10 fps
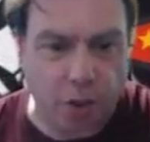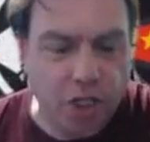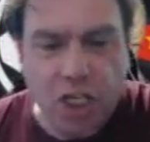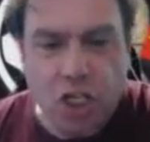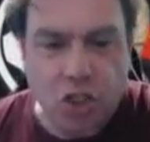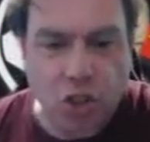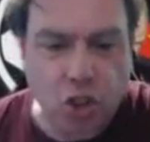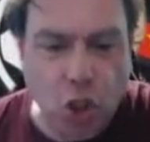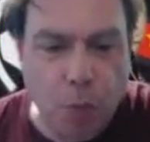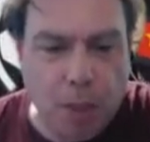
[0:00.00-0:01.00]
on. So there's
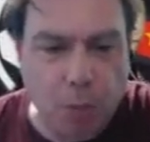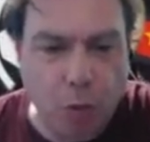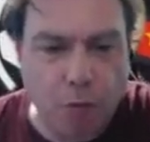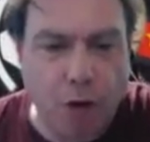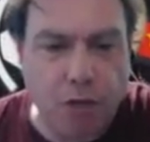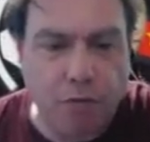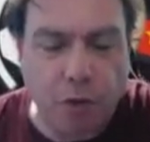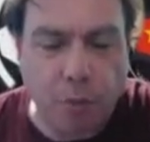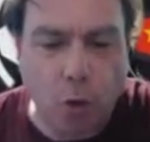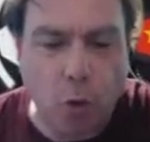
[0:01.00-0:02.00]
two people fighting for
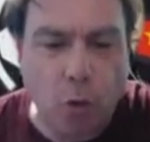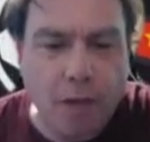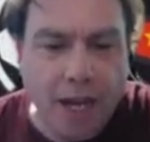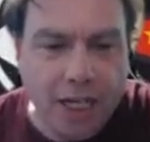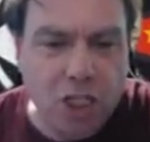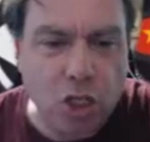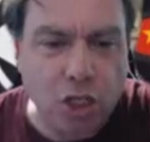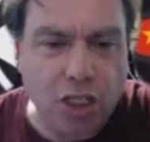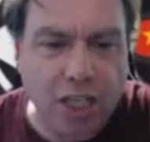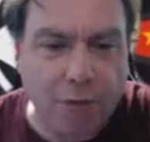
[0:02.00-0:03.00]
the ball. He's
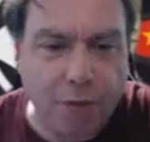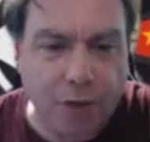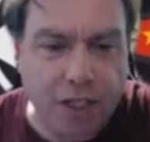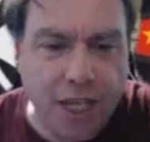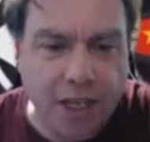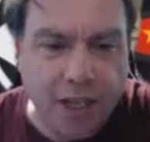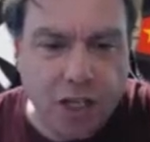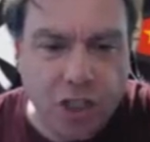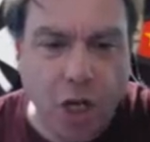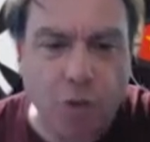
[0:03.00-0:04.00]
looking to get a free kick
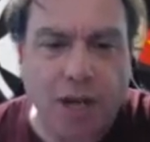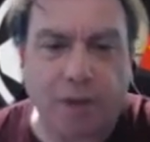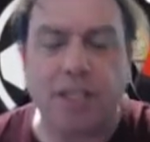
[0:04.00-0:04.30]
to go down